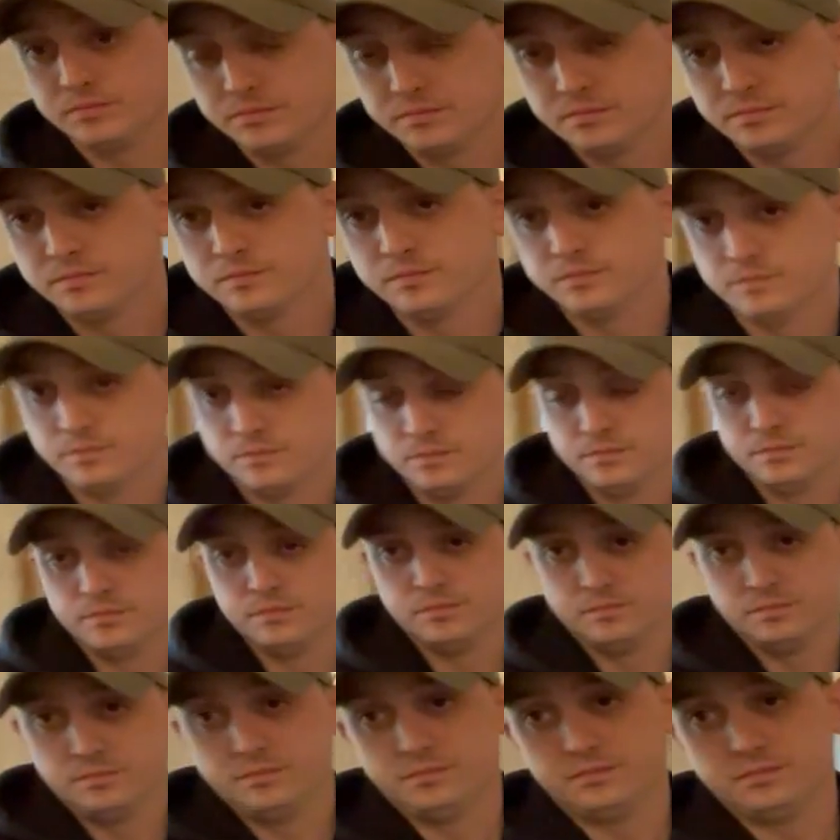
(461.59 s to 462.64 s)
be, it would be like
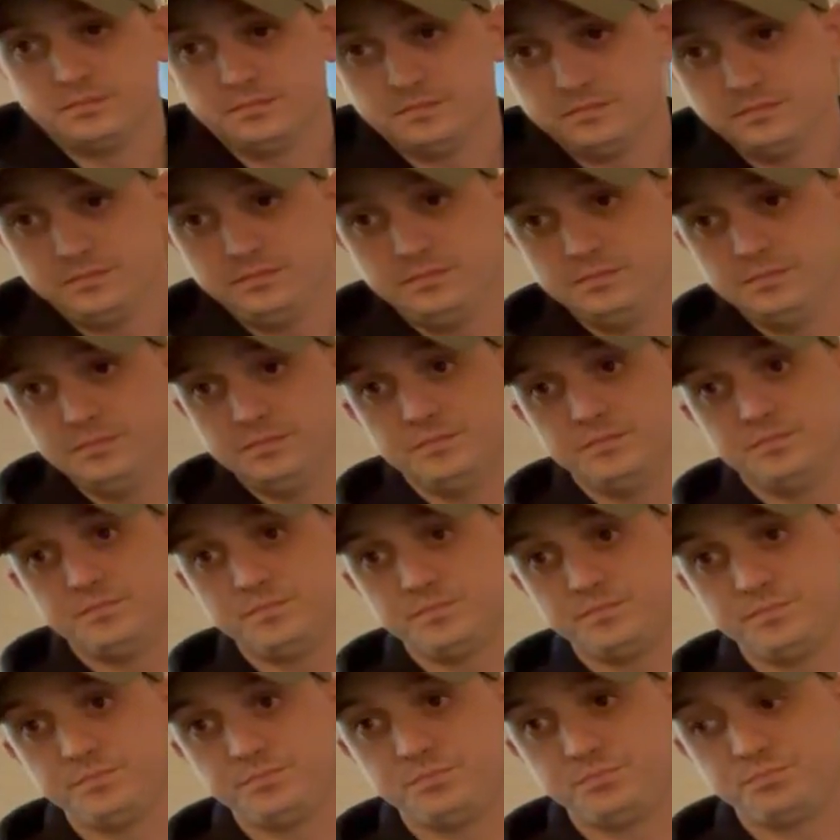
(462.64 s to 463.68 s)
a split
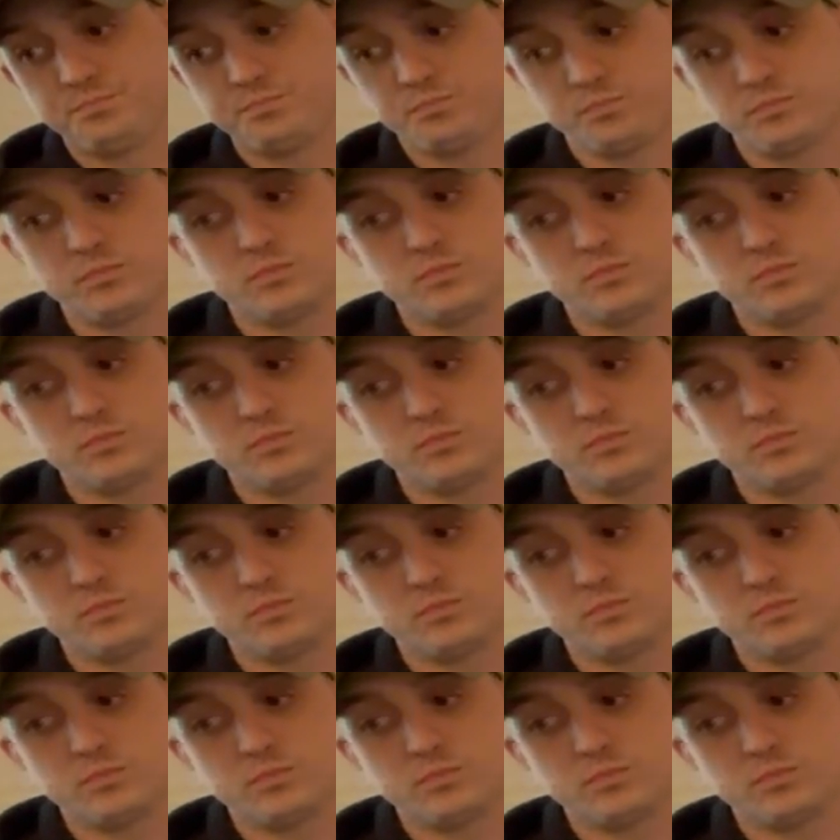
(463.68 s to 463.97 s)
screen.